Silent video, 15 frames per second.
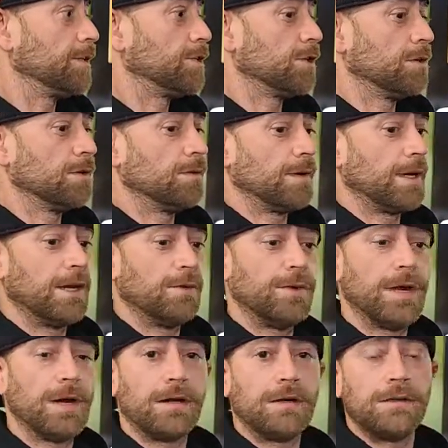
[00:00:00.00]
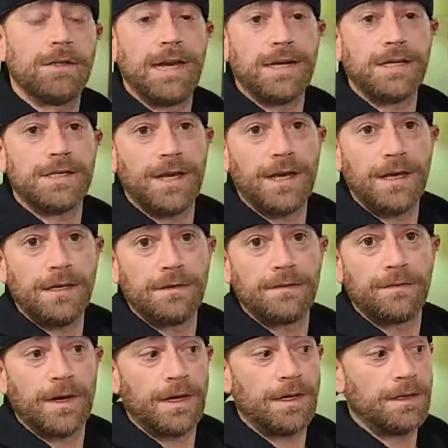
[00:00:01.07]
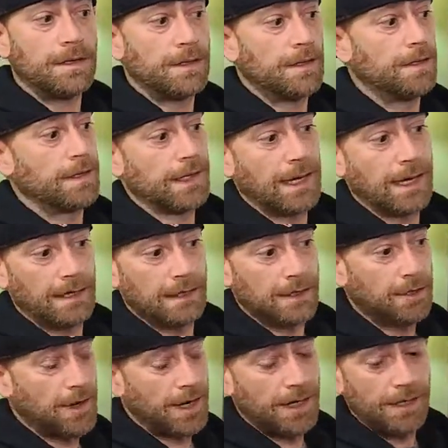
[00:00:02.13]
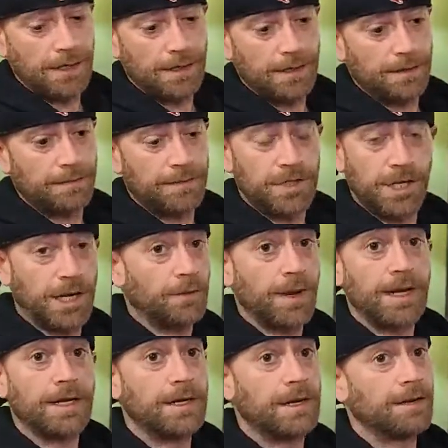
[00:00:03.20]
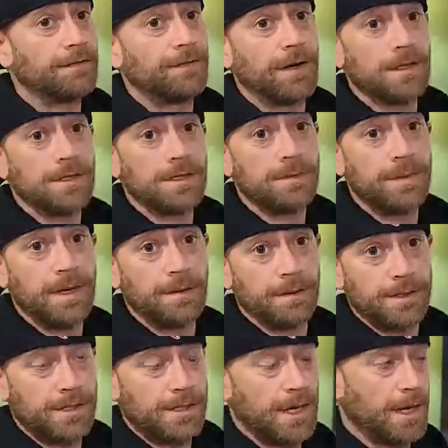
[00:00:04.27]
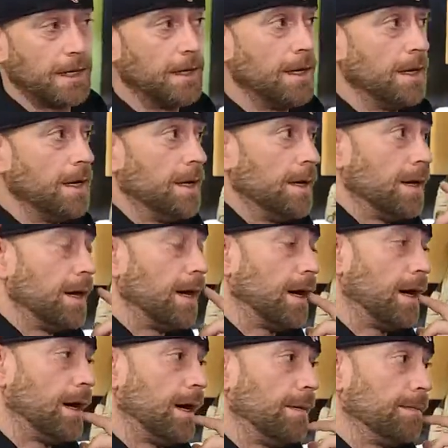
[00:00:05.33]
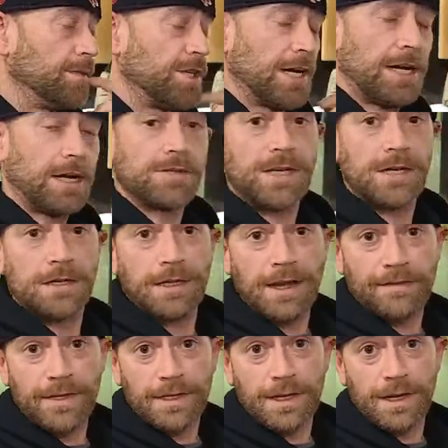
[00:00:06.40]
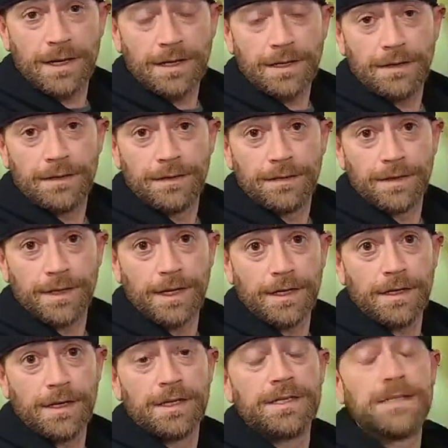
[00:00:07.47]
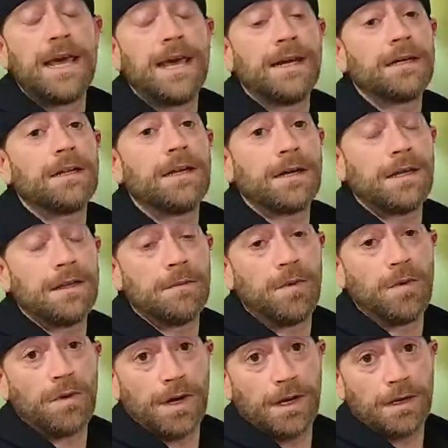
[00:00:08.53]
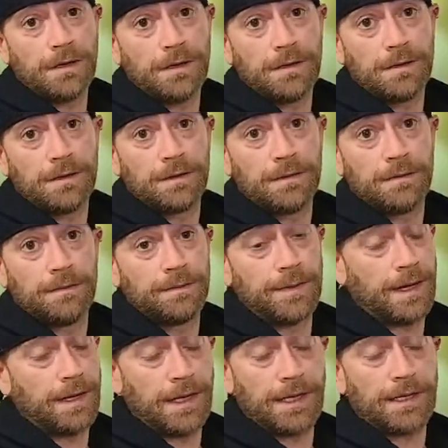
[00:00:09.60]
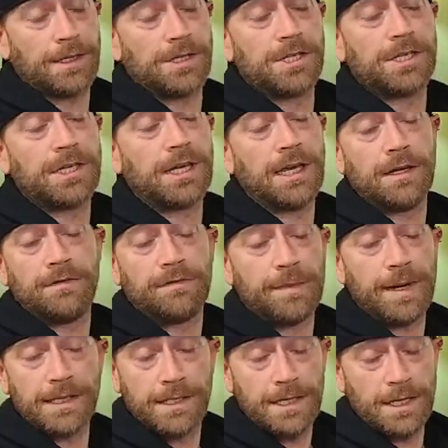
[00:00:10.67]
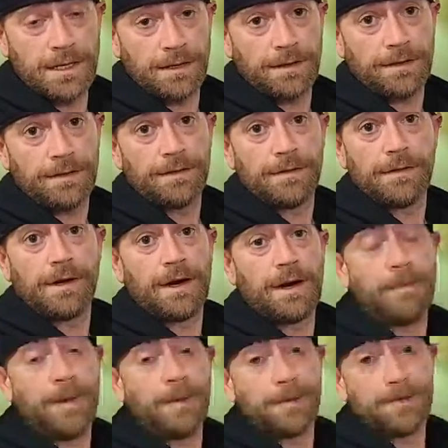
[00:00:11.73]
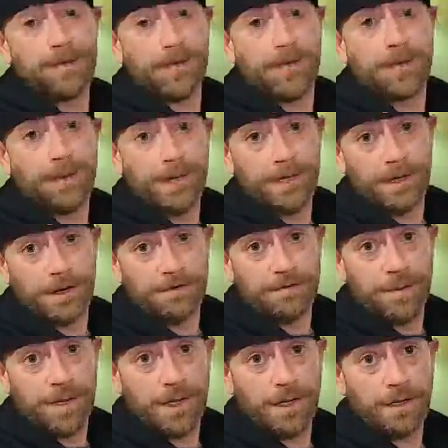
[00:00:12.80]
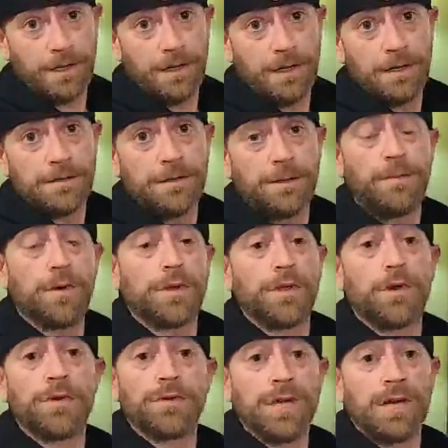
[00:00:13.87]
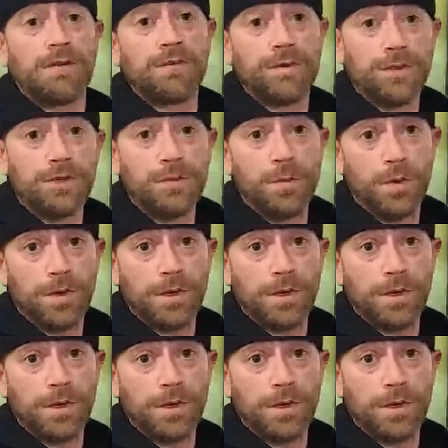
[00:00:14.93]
So here we are, next day, right? And again, trying to generate enough funds to be able to stay. Checkout's at 11 o'clock, okay? 10 o'clock in the morning, by like the skin of my teeth, I'm able to generate enough money to book the hotel for 2 more days.